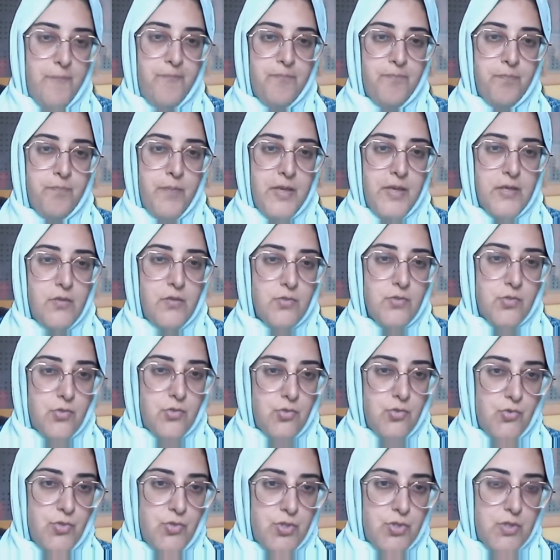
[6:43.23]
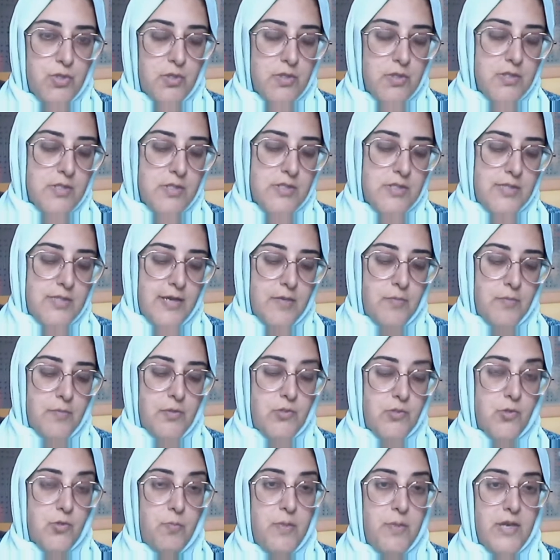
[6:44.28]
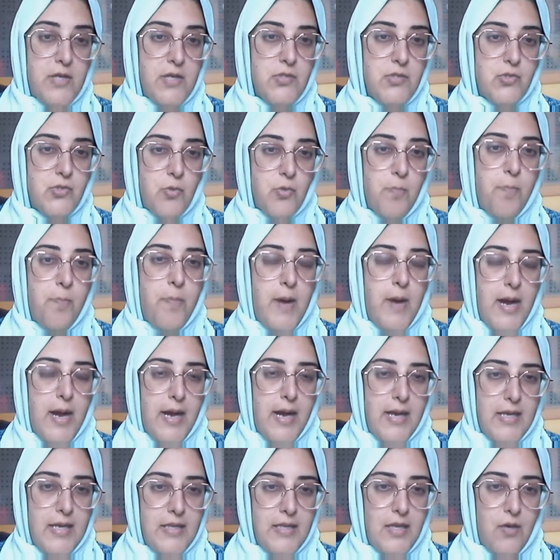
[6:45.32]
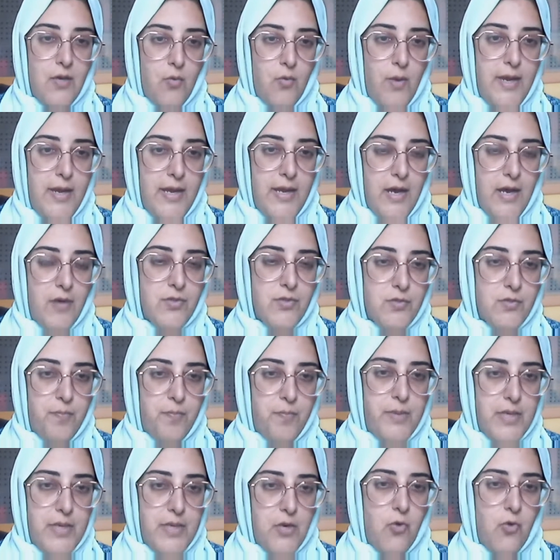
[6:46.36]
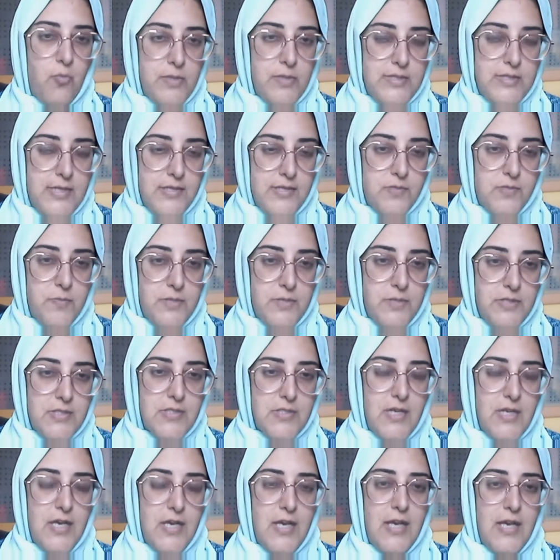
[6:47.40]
Parents who do children's assignments or parents who buy their way out of bring home assessments.